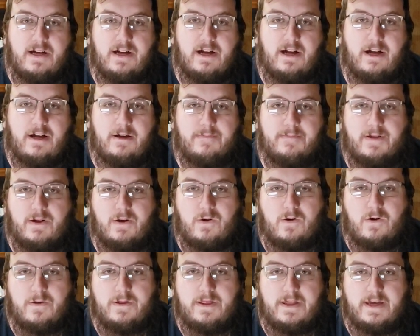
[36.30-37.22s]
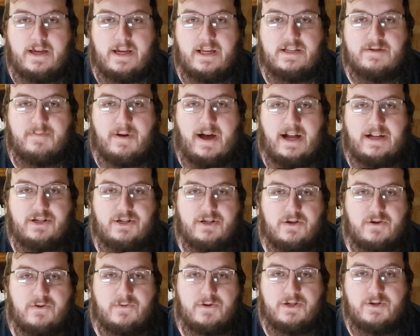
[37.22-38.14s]
Um, the whole thing is
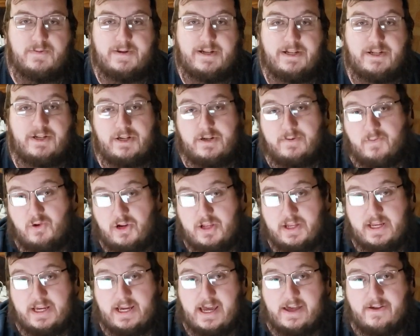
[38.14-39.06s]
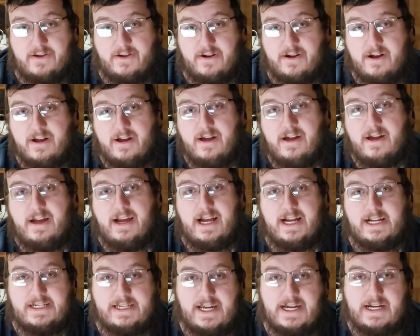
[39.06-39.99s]
modular, which means you can put it together
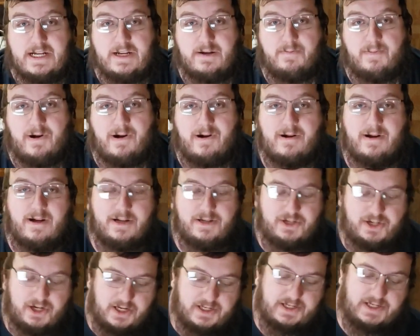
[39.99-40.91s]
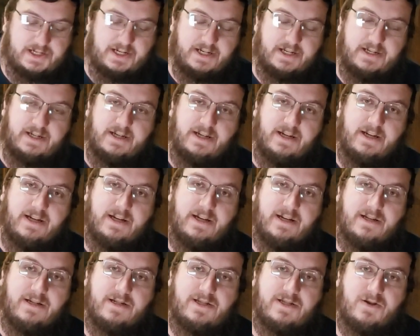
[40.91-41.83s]
and take it apart, adjust it.
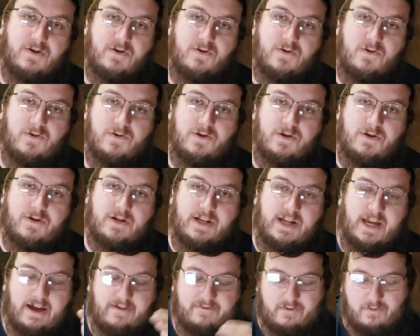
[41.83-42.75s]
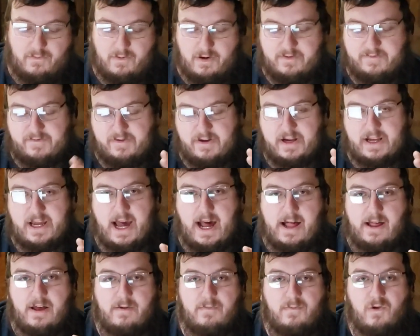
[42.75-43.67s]
So you can have a one foot
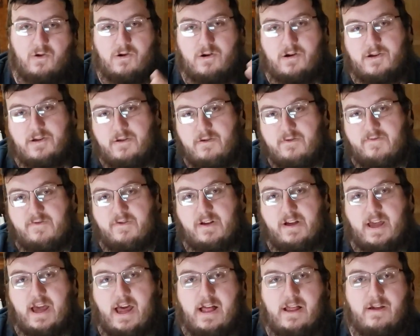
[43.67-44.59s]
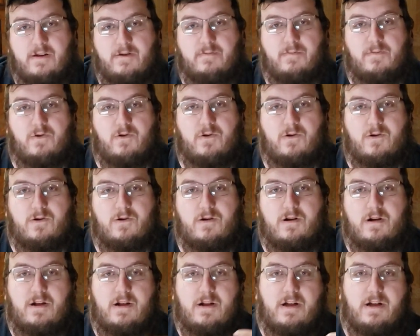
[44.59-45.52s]
column or a two foot column
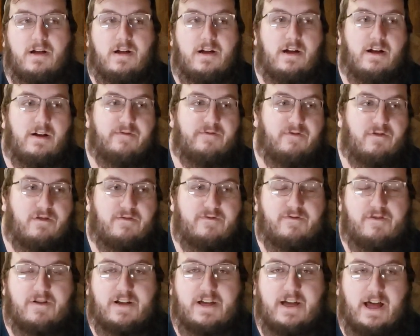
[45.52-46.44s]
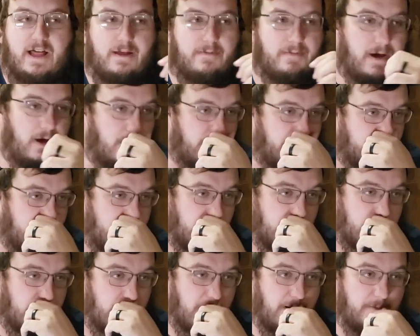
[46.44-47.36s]
or a four foot column,
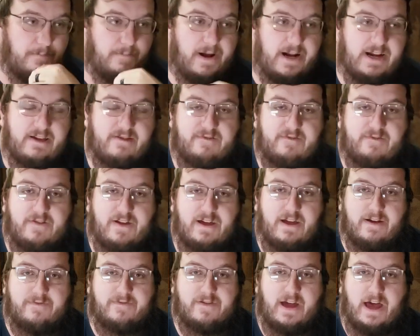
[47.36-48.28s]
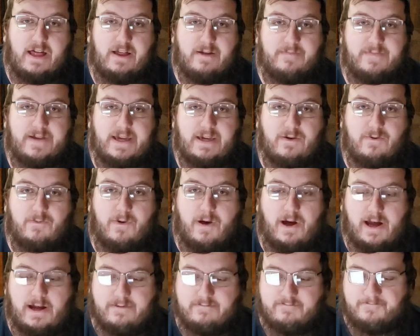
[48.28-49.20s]
however many feet of column that you
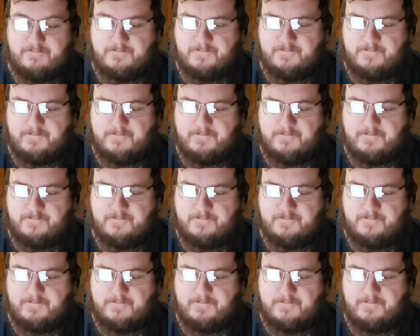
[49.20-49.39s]
want.